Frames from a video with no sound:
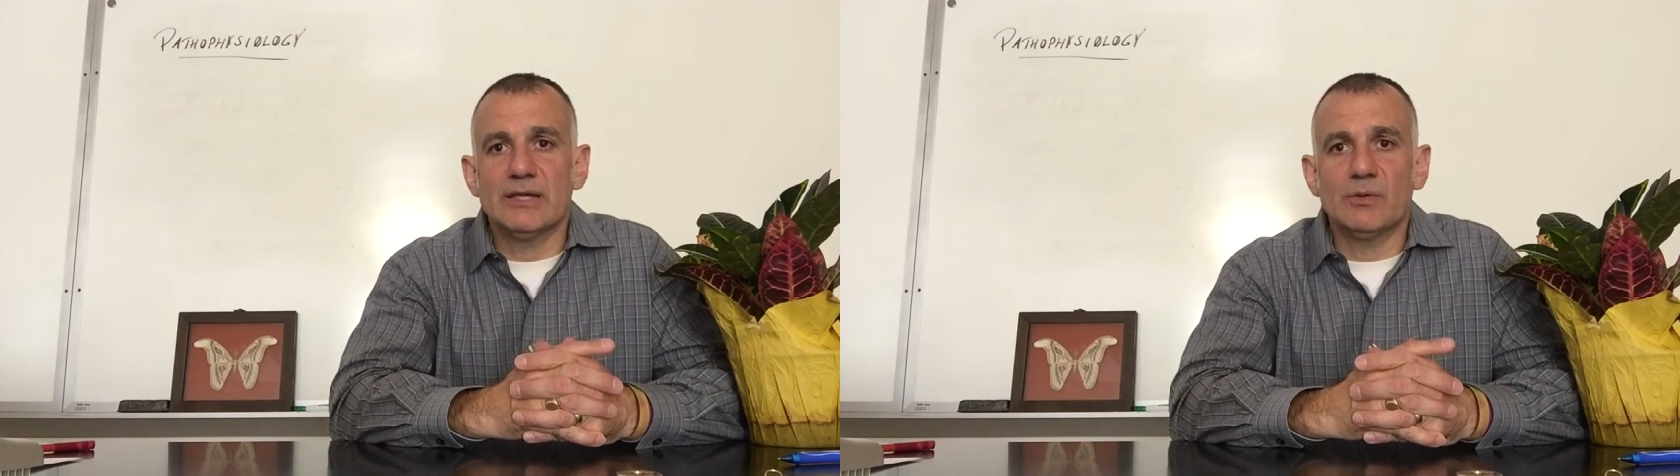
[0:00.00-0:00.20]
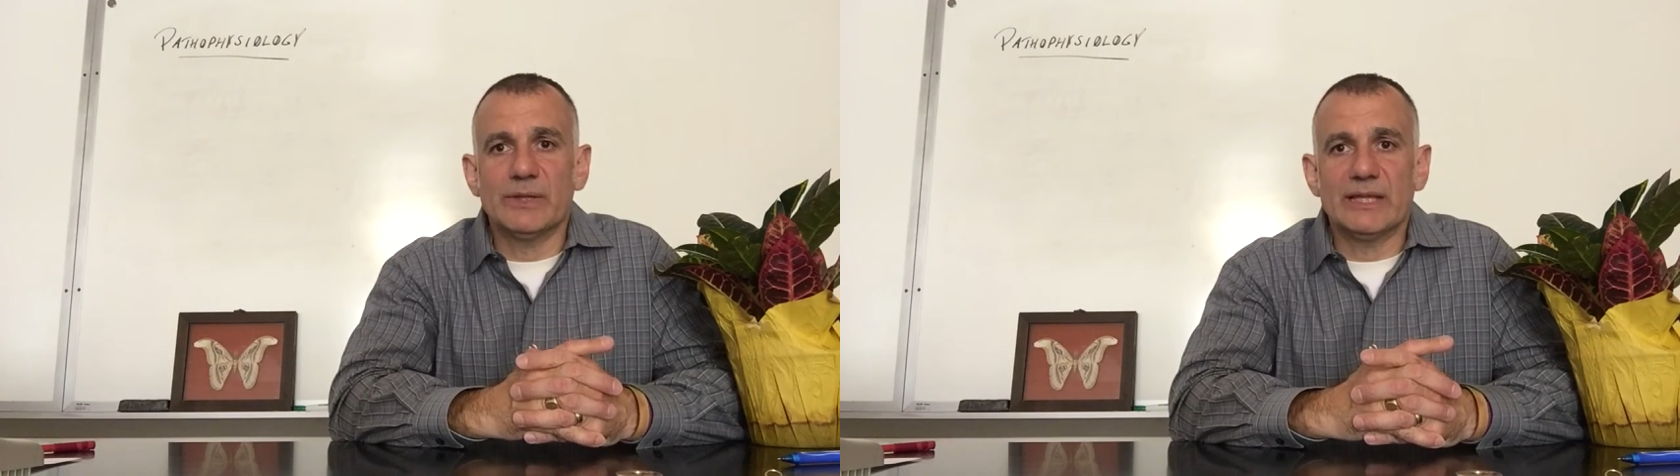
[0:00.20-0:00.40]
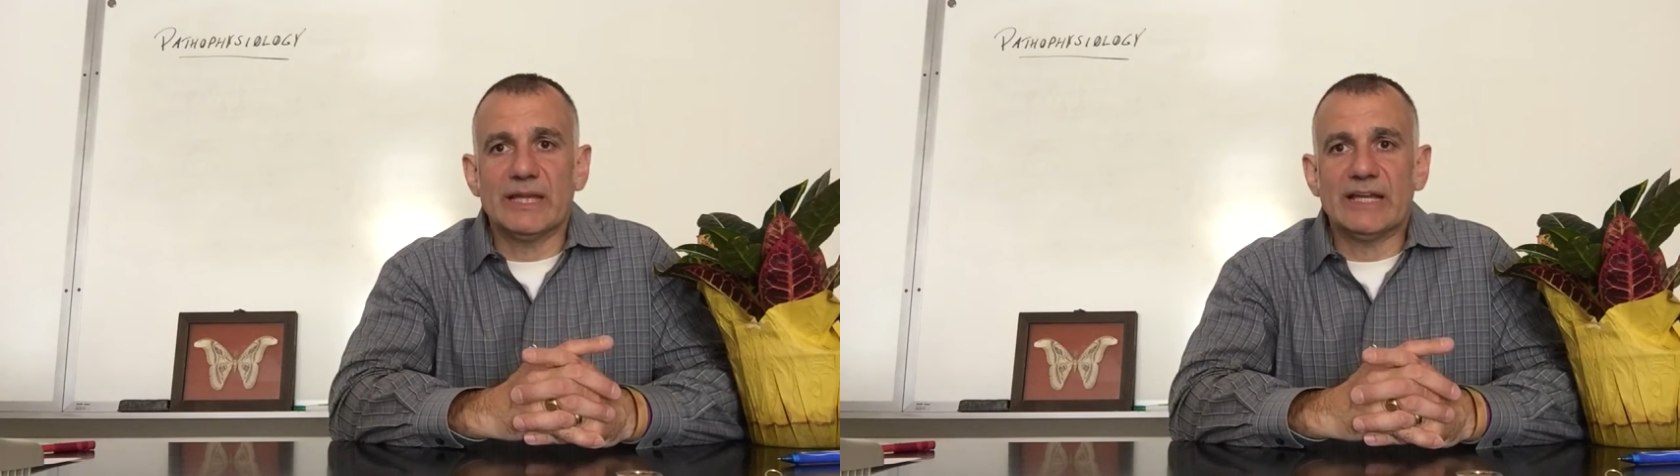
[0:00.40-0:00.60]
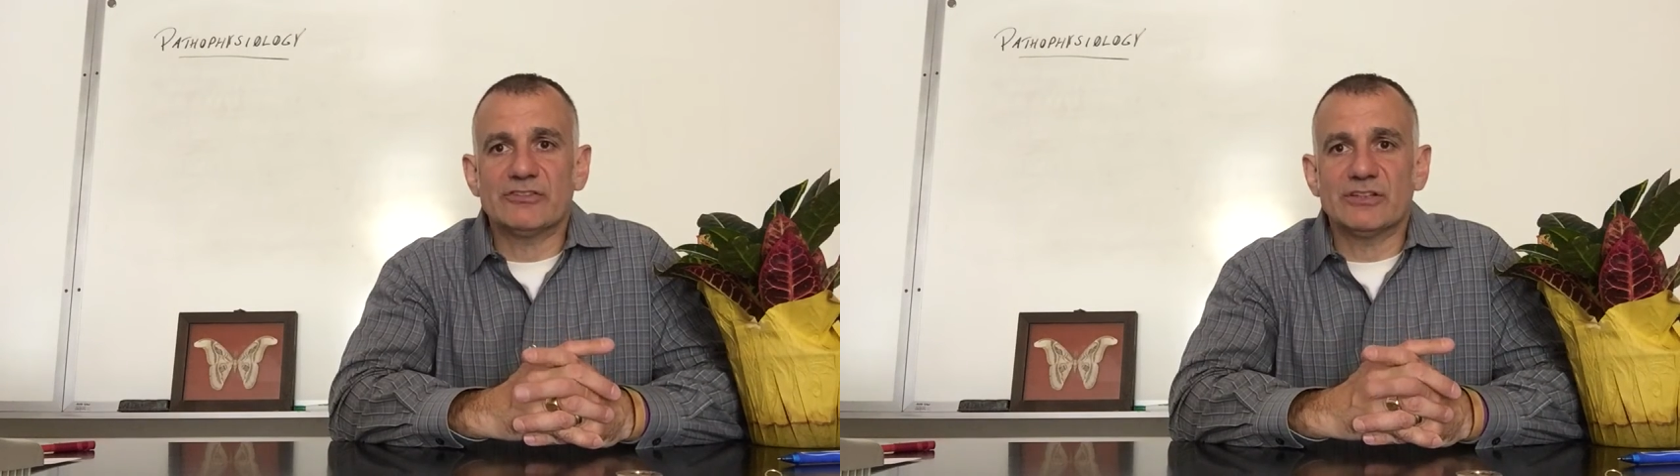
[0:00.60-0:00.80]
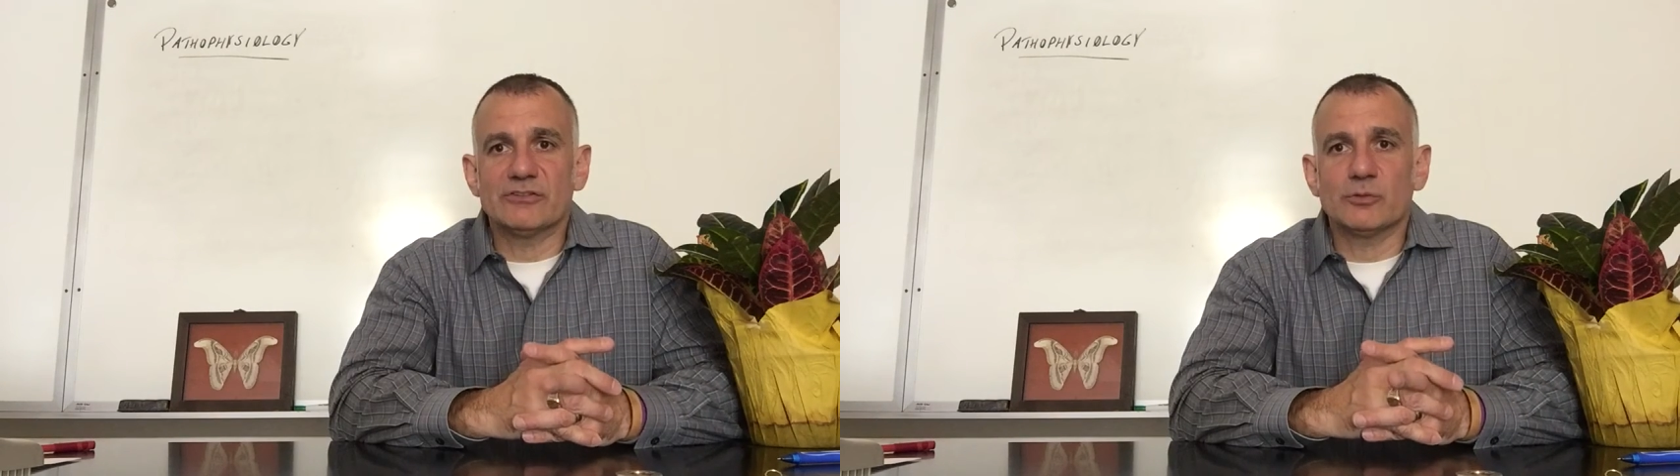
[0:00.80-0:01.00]
One of the
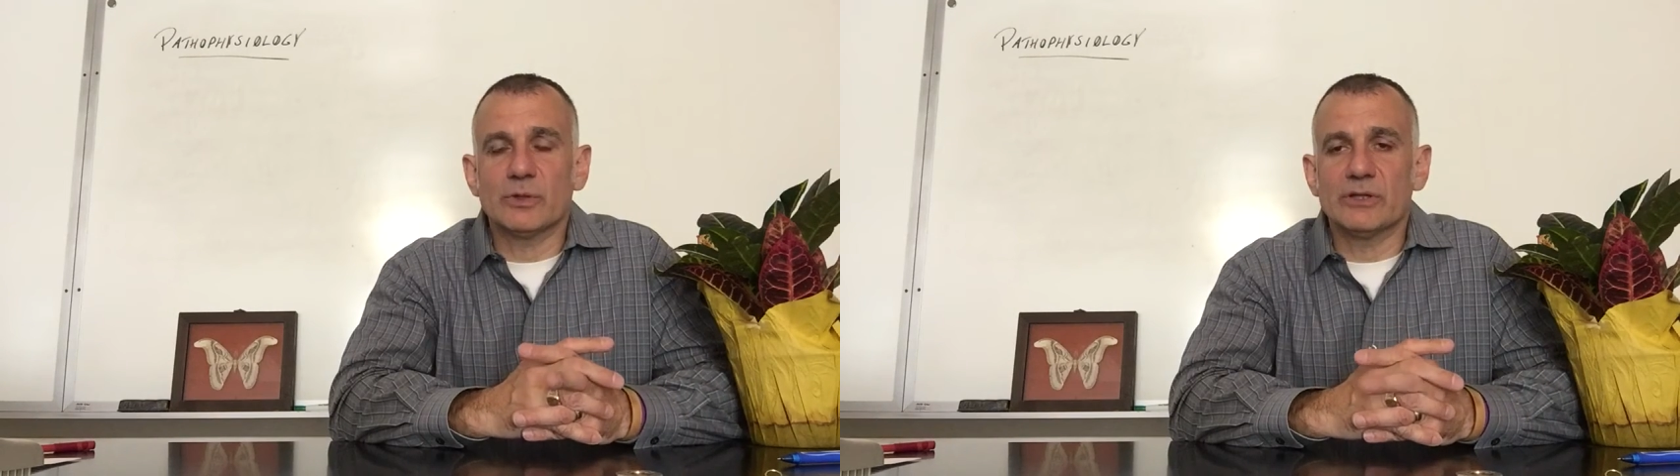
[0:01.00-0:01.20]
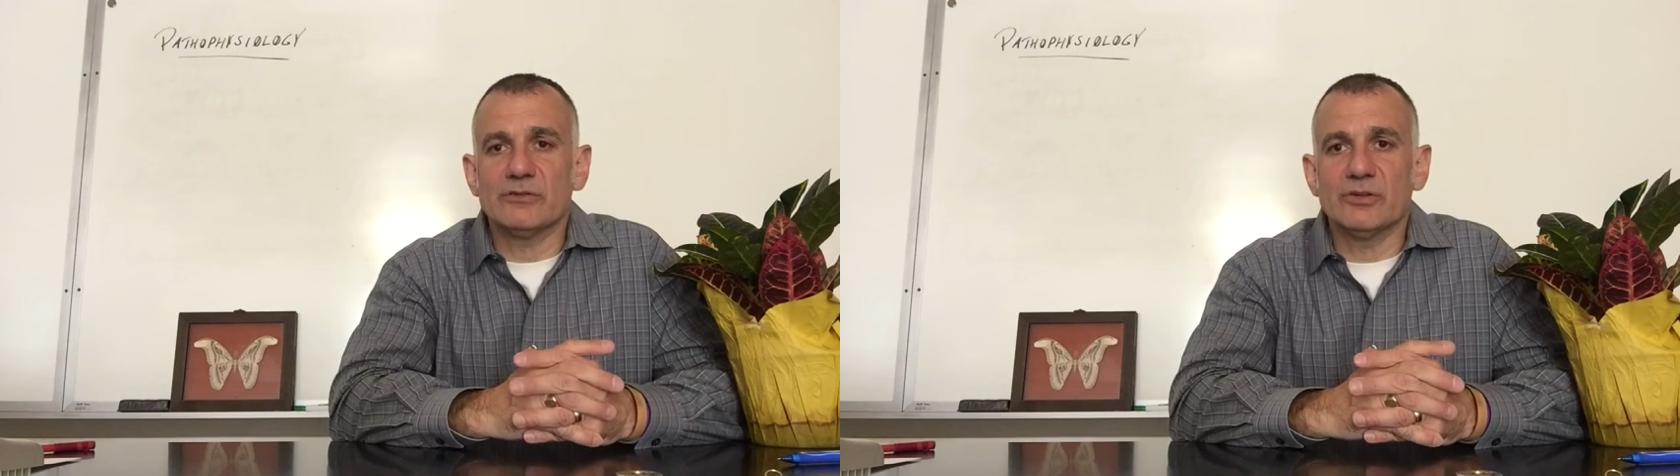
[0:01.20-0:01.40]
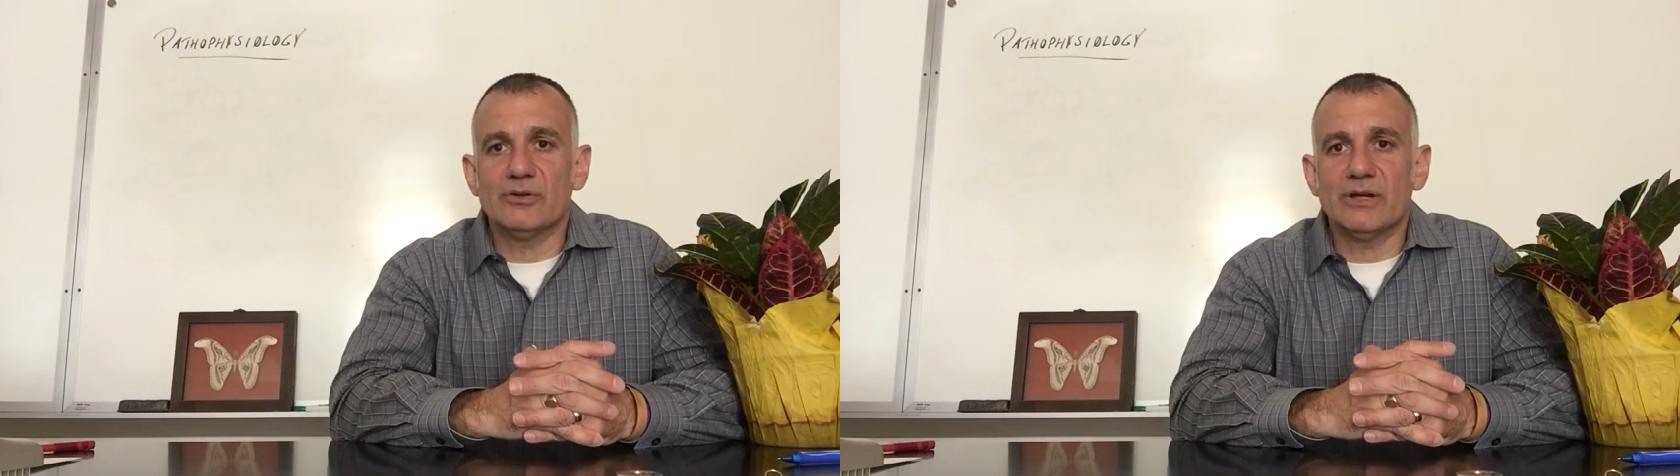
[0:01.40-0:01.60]
last things that we're going to do,